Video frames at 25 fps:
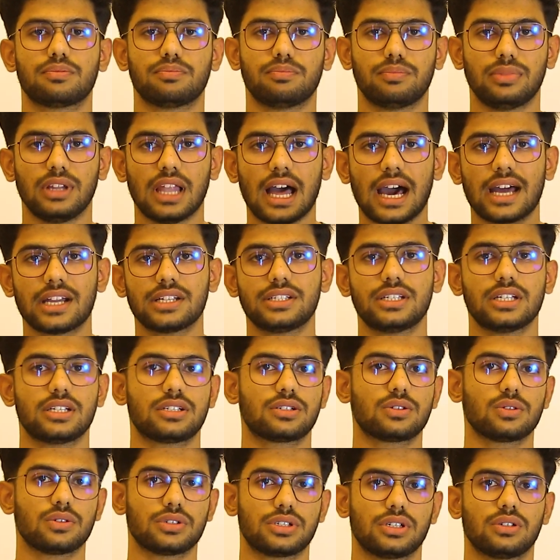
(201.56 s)

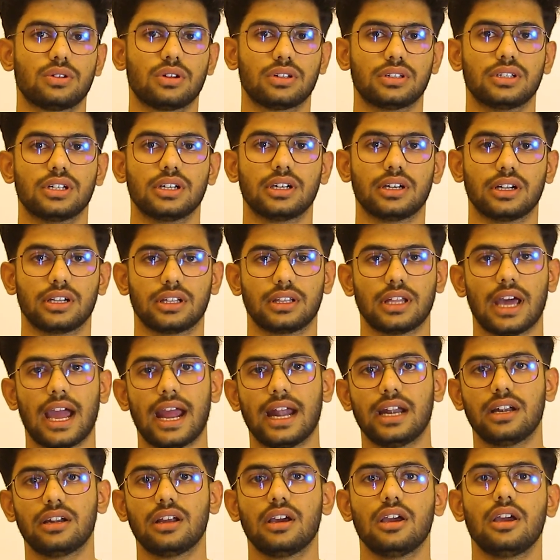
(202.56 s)
largest ocean on the earth,
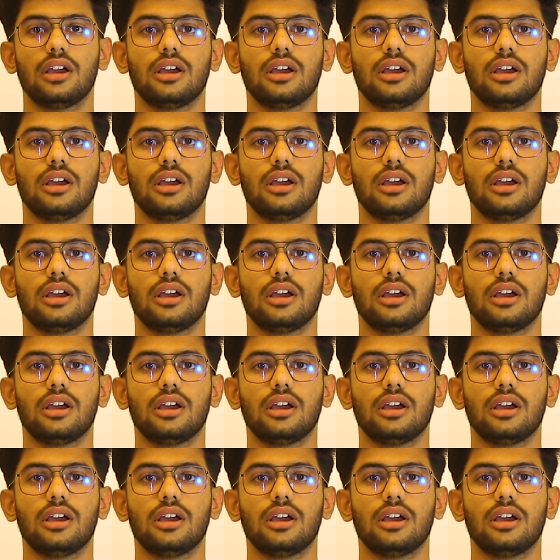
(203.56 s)
and